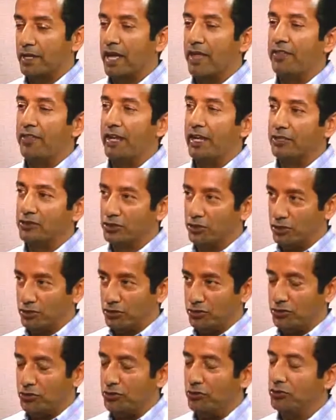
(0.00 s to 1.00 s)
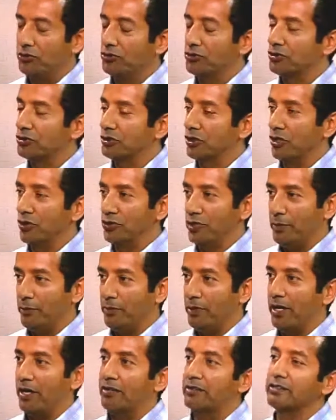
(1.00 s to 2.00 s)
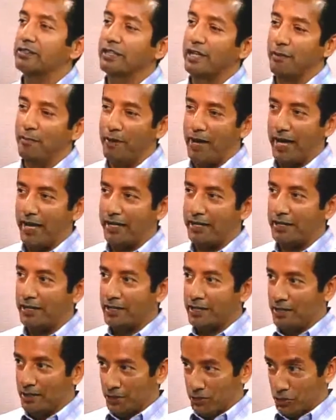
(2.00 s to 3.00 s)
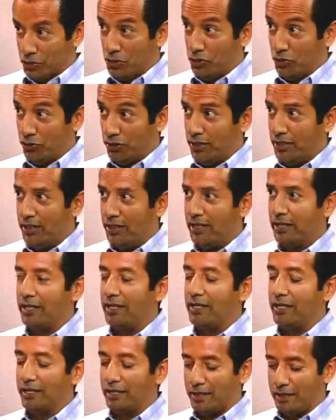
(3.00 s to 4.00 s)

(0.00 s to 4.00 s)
And then as soon as you do those slow, deep breaths, come back to the